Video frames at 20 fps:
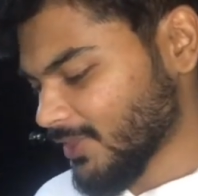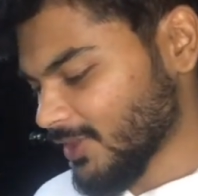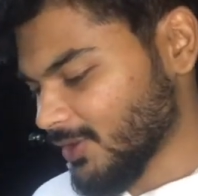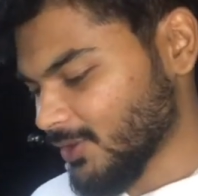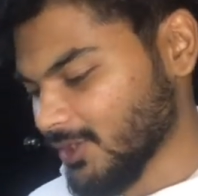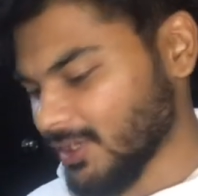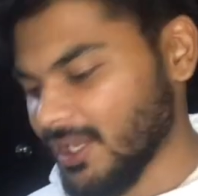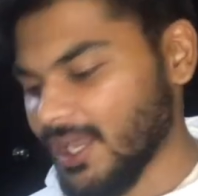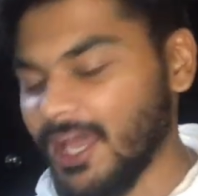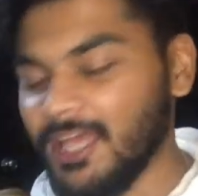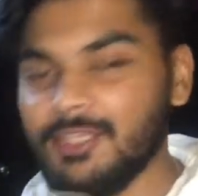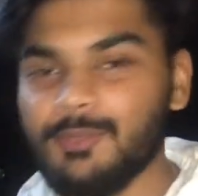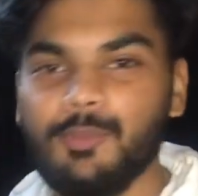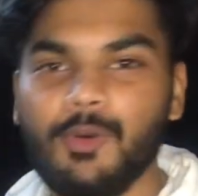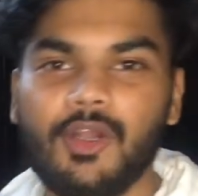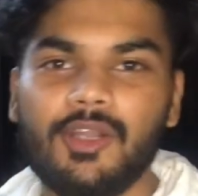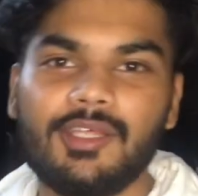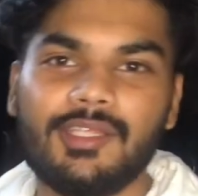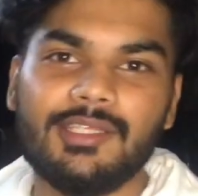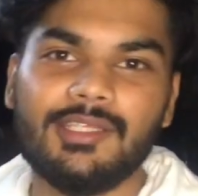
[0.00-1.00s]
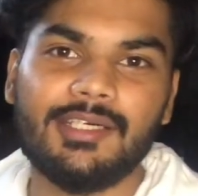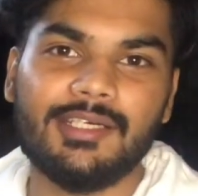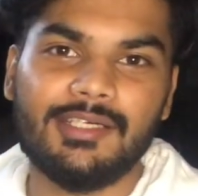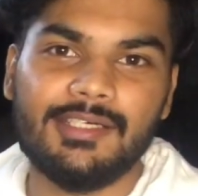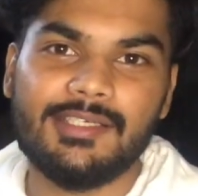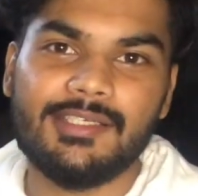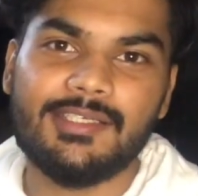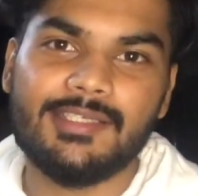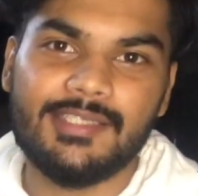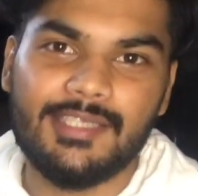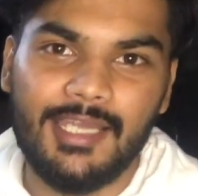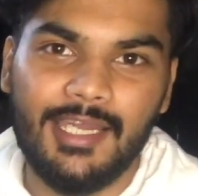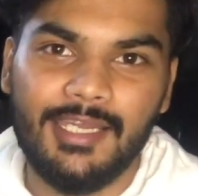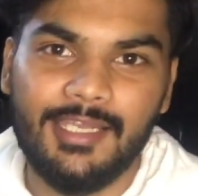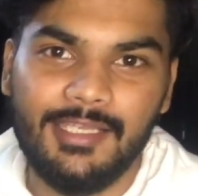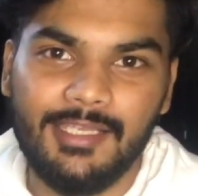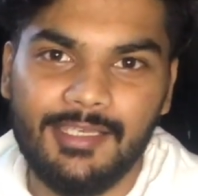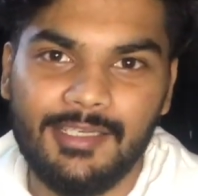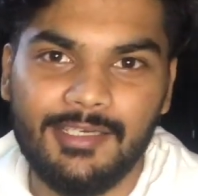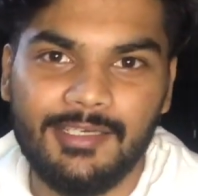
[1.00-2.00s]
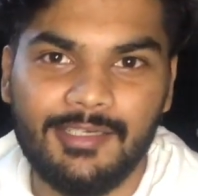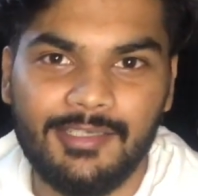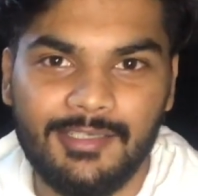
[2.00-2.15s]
Okay, Harry Potter and the Cursed Child.